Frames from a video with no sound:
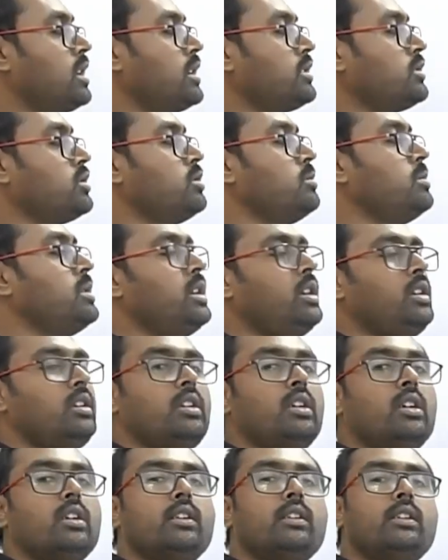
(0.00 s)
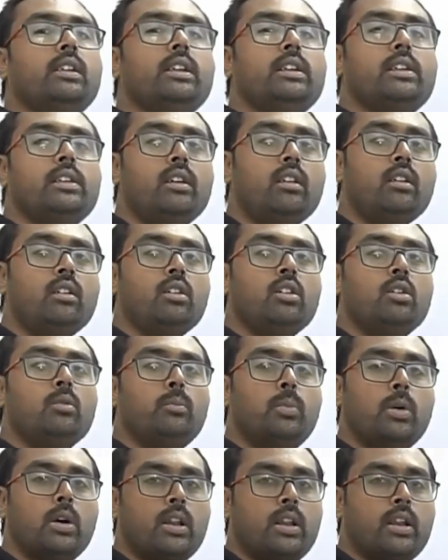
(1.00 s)
that should be a linear
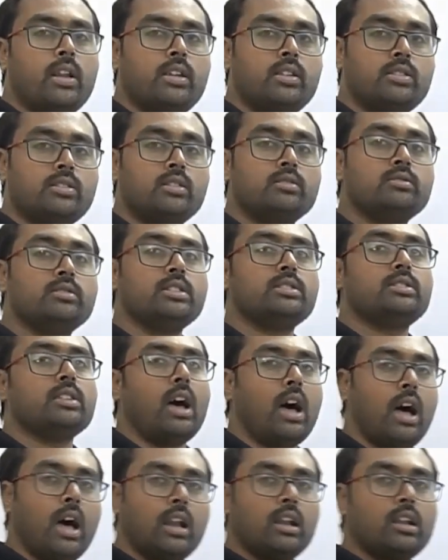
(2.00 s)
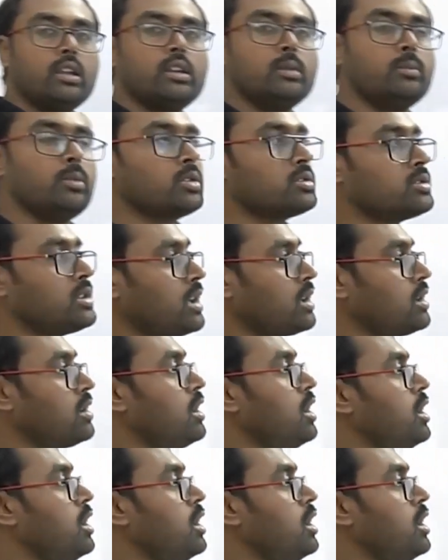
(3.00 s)
polarization. This all about the